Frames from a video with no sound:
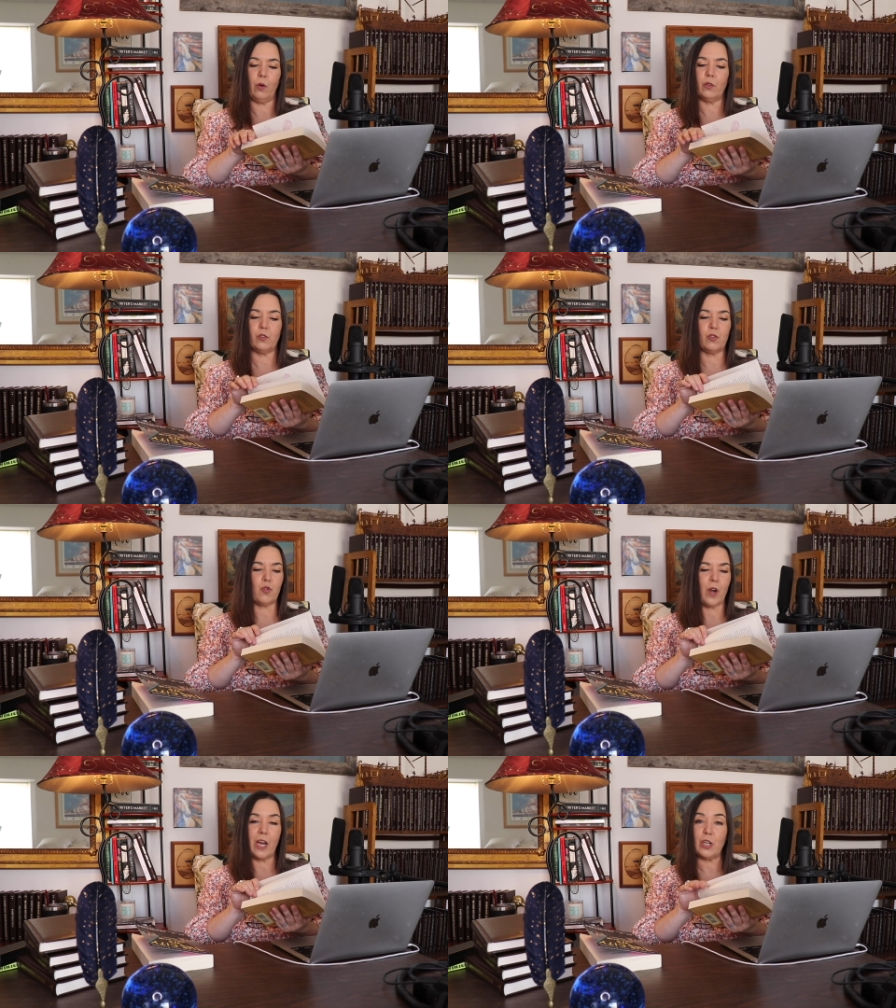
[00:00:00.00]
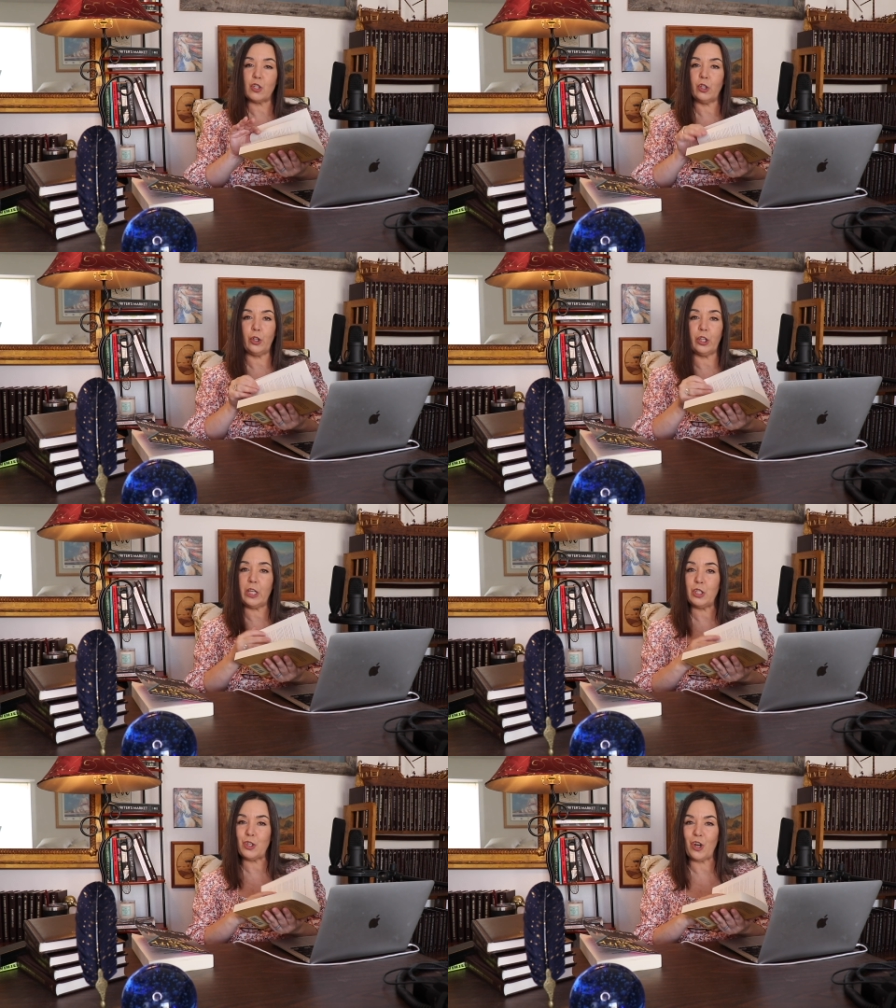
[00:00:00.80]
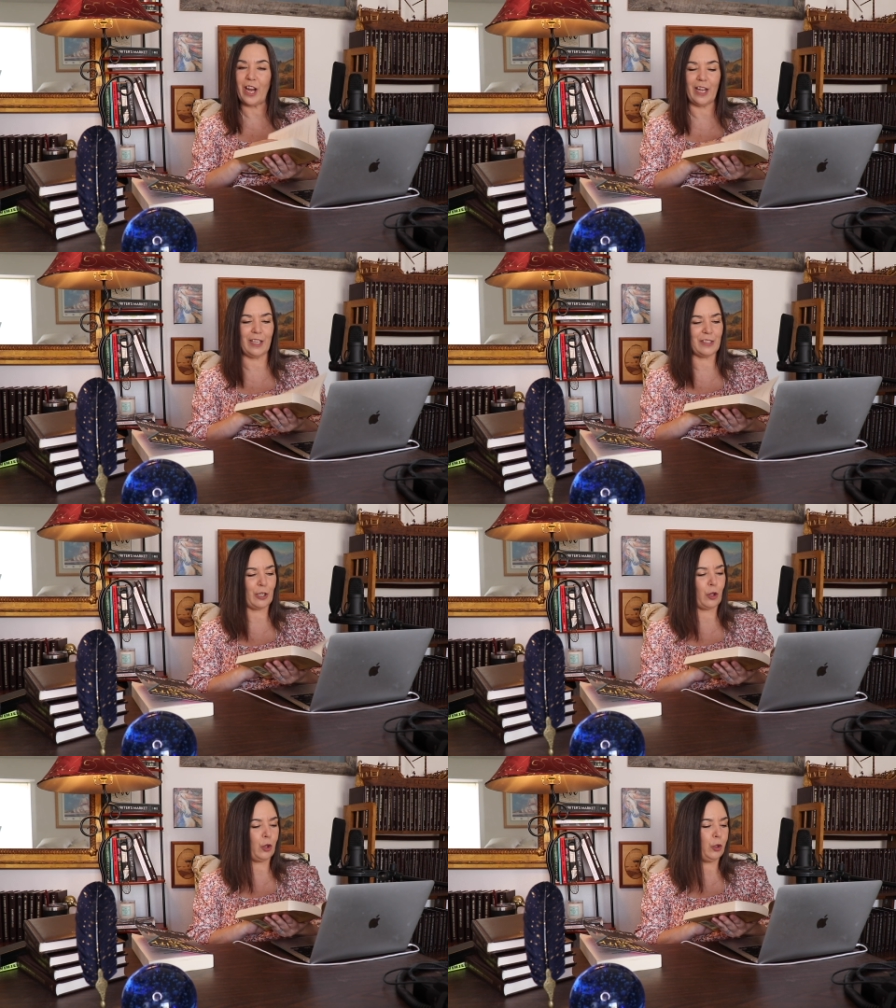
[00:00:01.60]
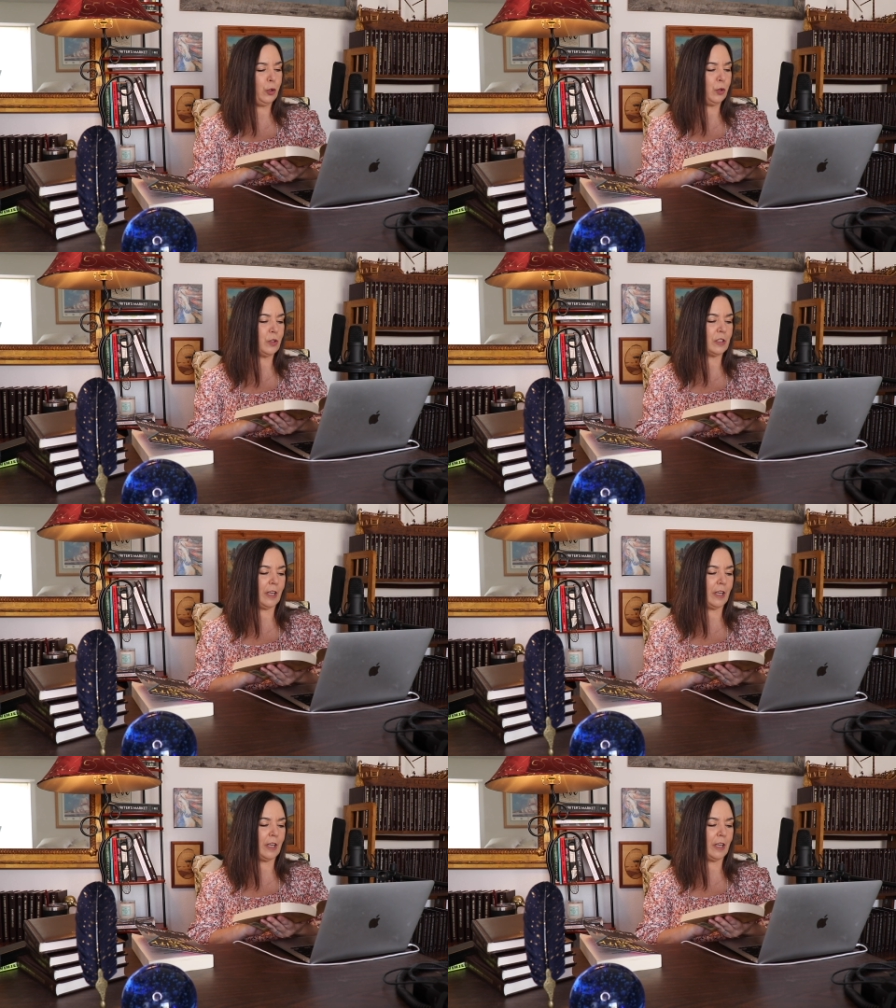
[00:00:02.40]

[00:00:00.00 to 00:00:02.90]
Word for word: Strange little Easter eggs and clues,